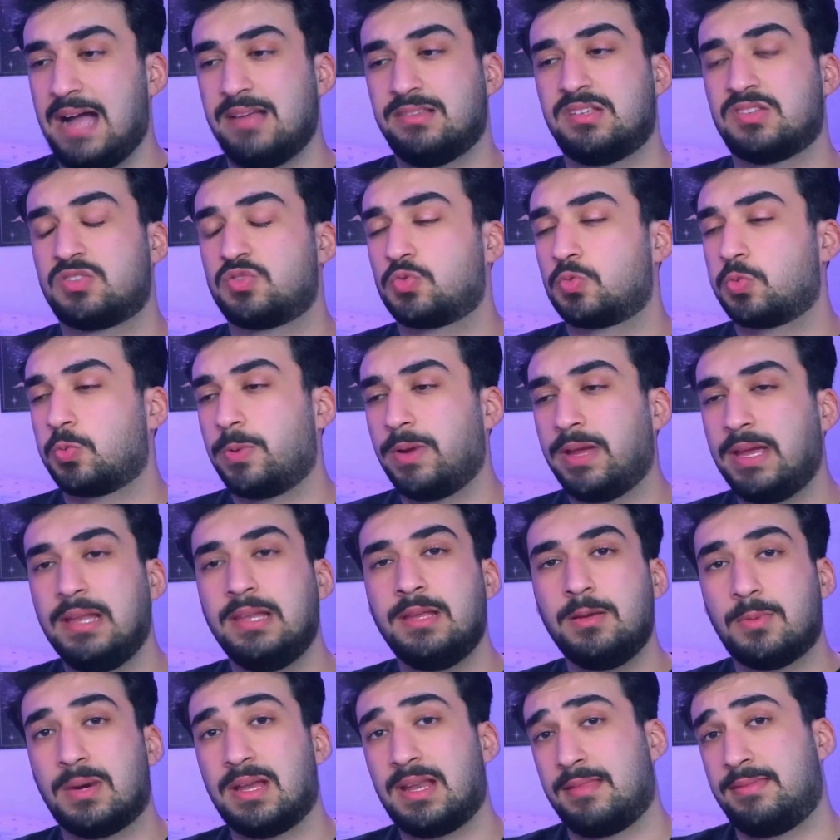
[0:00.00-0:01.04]
I just
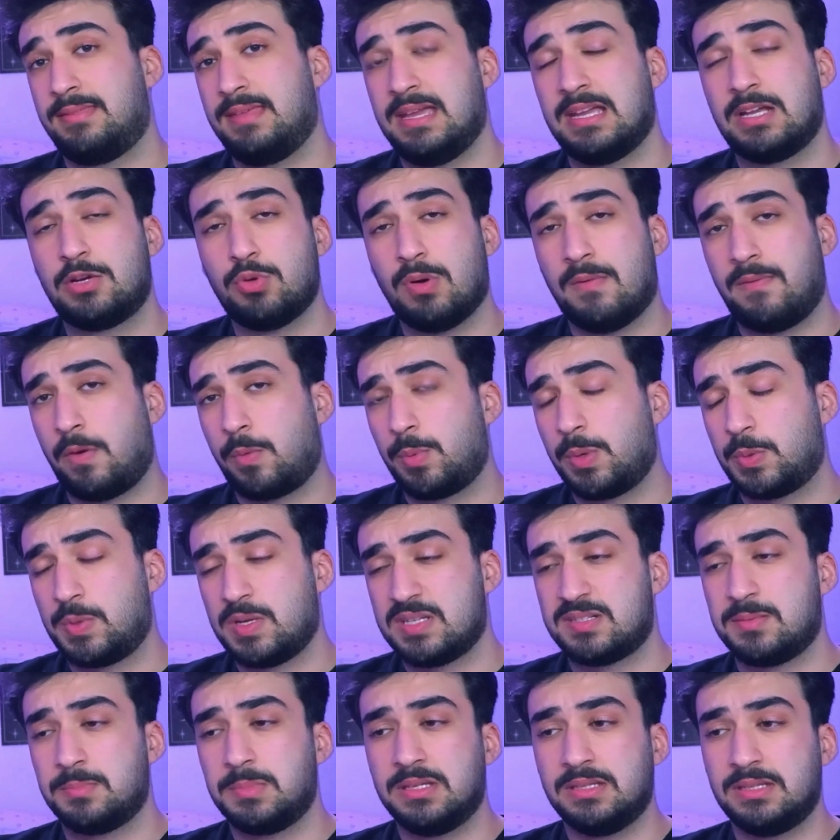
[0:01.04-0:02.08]
really want to thank whoever
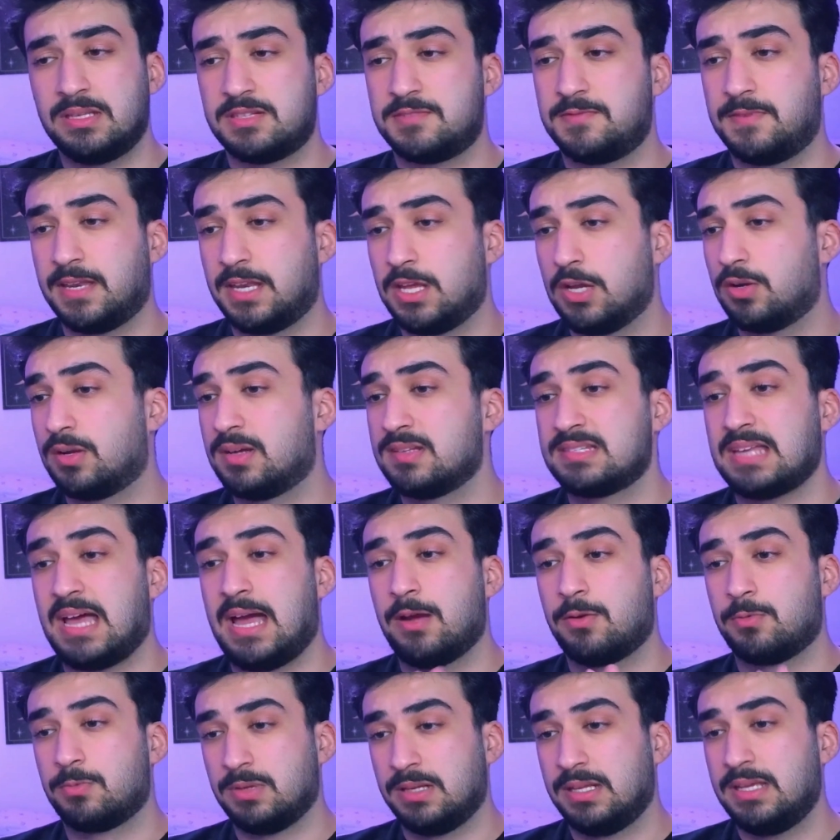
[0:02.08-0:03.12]
requested me this video, because
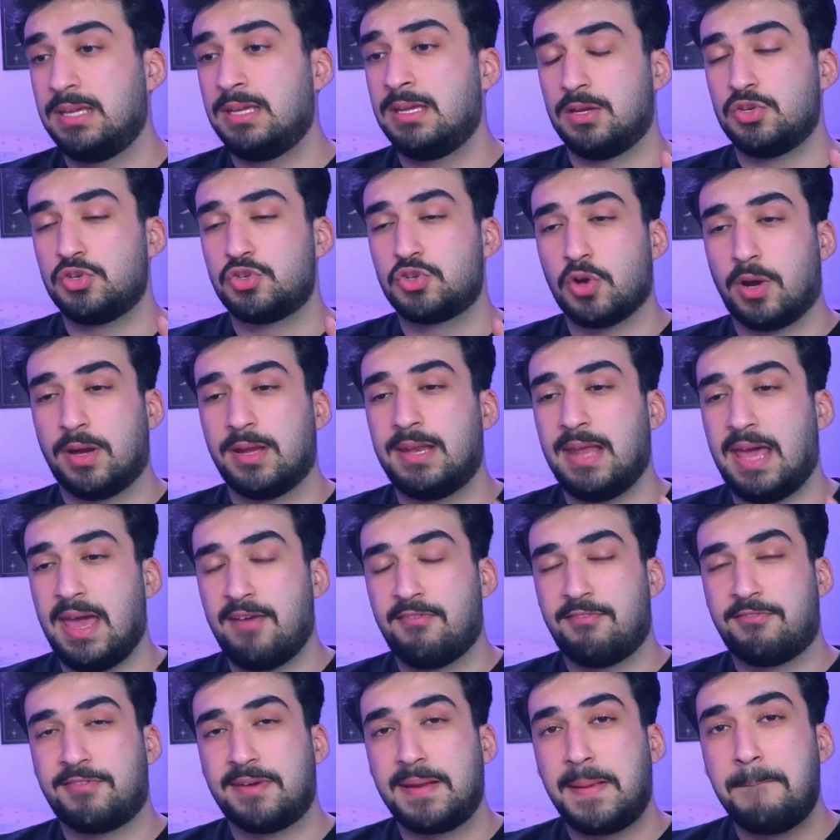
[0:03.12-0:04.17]
I really enjoyed
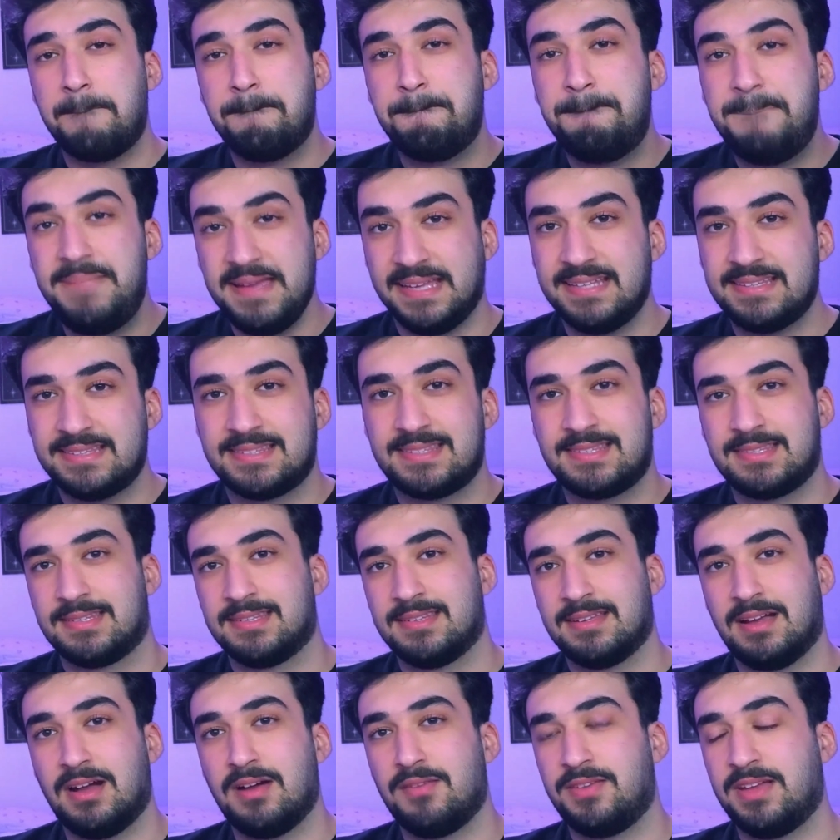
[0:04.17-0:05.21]
every bit
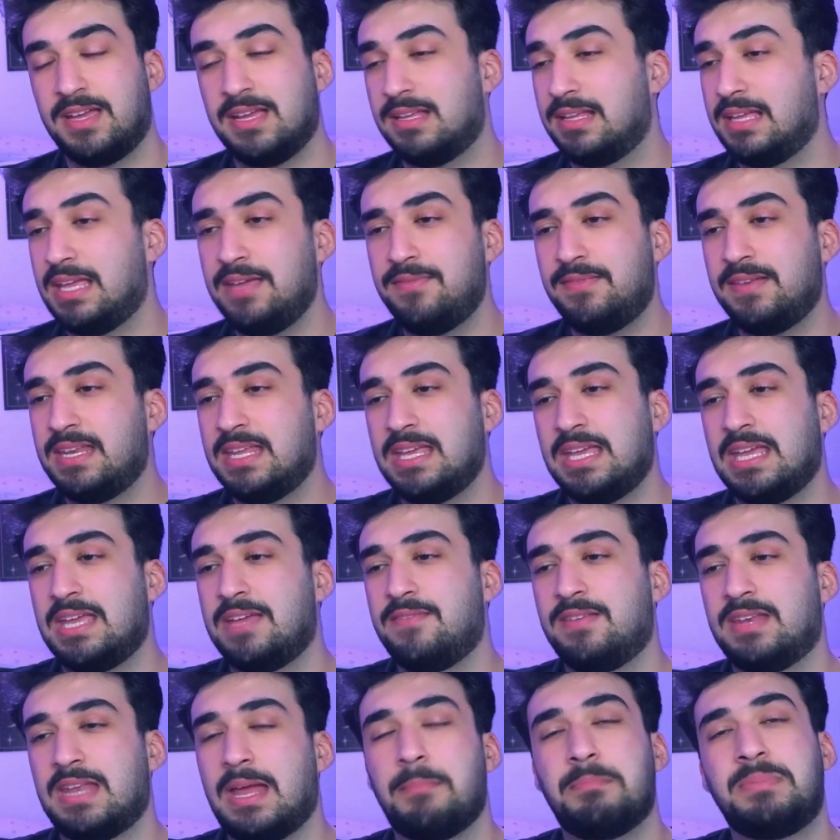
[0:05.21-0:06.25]
of it. Even
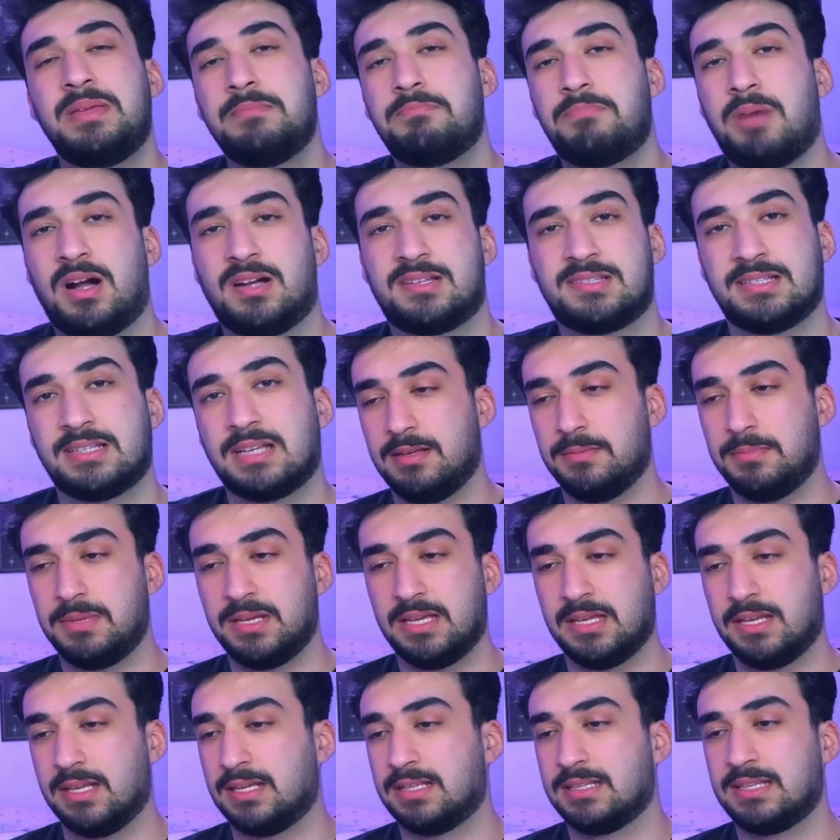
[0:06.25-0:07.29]
that beatboxing in the
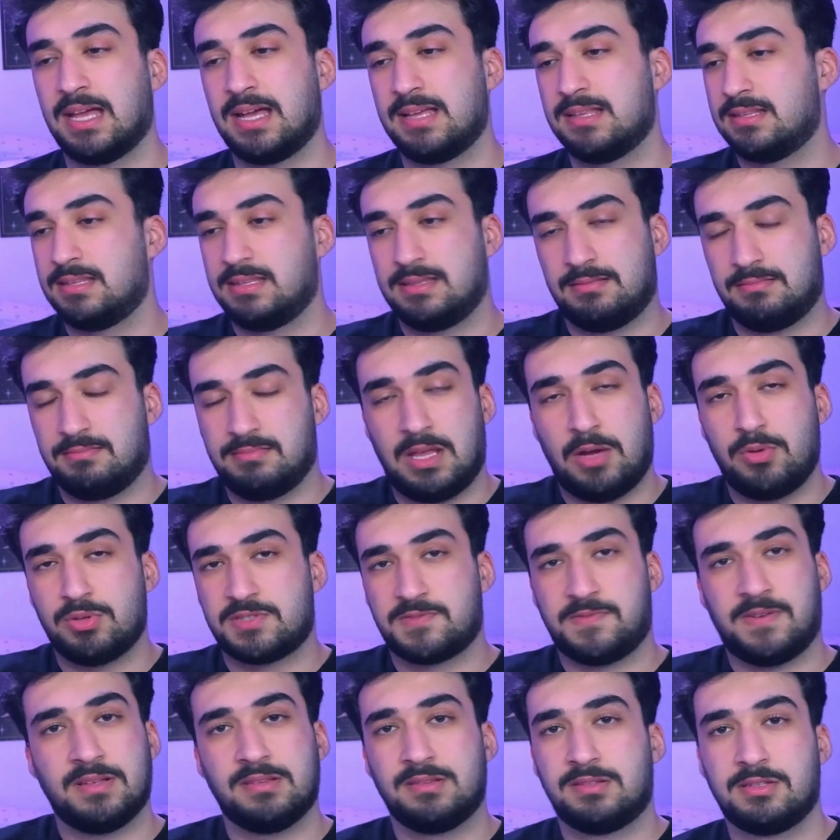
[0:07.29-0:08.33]
beginning, that was
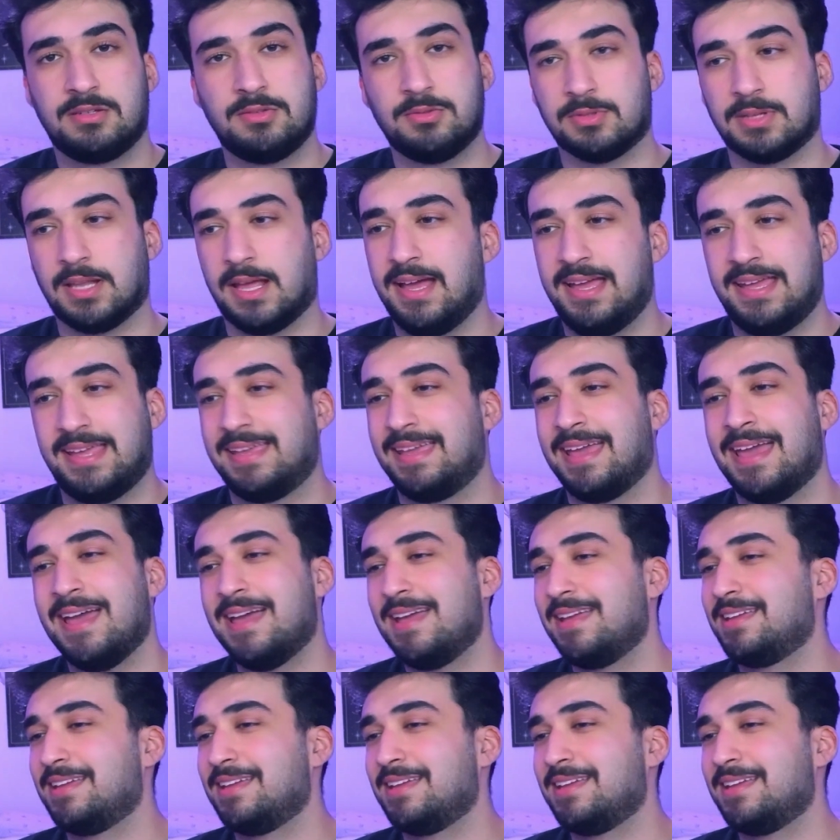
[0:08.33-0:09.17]
fun too, like,